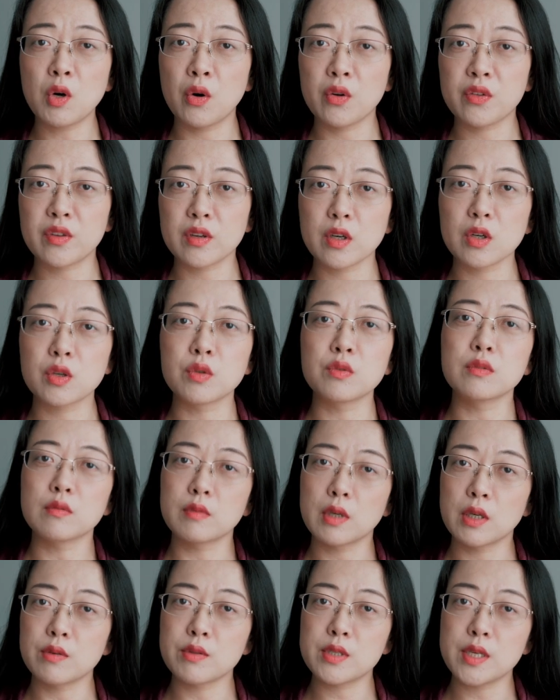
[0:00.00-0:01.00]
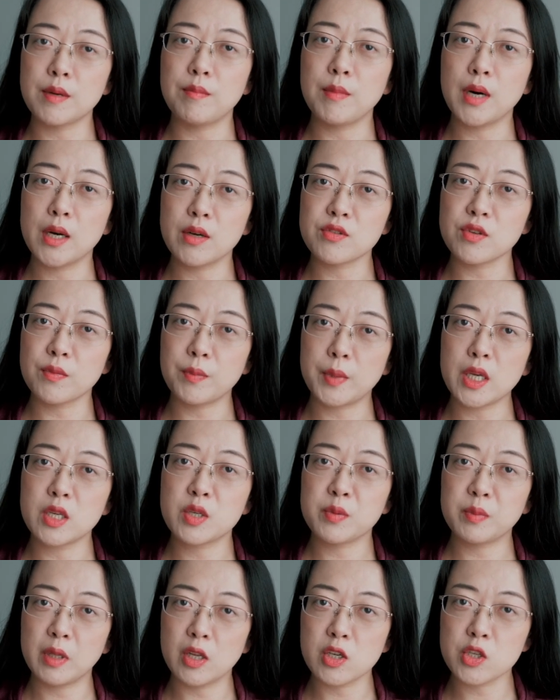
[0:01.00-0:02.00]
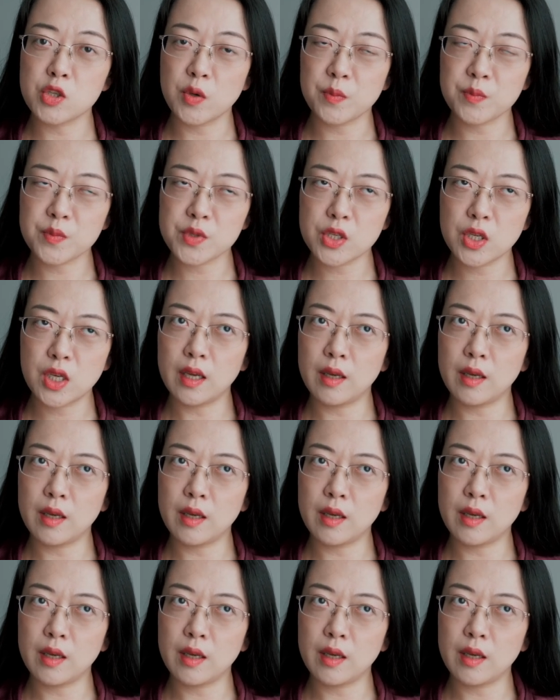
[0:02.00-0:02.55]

author who wrote 10 Miles of Peach Blossoms.